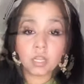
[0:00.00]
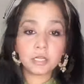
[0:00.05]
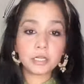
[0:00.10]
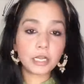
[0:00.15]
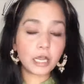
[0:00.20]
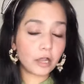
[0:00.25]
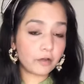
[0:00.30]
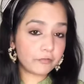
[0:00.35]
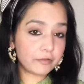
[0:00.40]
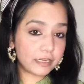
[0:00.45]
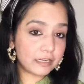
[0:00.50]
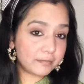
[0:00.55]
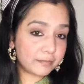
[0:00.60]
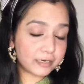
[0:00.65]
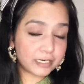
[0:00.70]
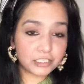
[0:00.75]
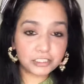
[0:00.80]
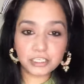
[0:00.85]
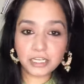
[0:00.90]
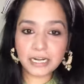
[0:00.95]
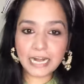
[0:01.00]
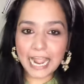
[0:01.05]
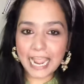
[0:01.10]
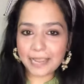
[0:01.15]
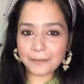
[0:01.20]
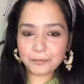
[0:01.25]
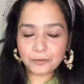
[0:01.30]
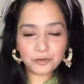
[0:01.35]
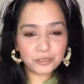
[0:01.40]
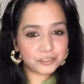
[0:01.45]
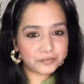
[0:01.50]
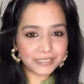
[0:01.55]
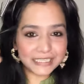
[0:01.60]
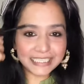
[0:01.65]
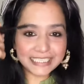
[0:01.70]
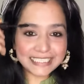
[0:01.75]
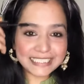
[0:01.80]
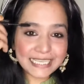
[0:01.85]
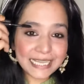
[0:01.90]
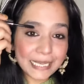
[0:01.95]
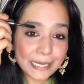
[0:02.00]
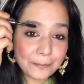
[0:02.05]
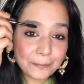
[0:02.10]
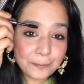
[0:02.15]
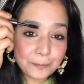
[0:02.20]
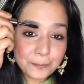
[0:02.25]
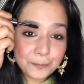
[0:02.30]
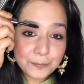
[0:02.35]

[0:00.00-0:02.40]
Now we'll brush our eyebrows with the same.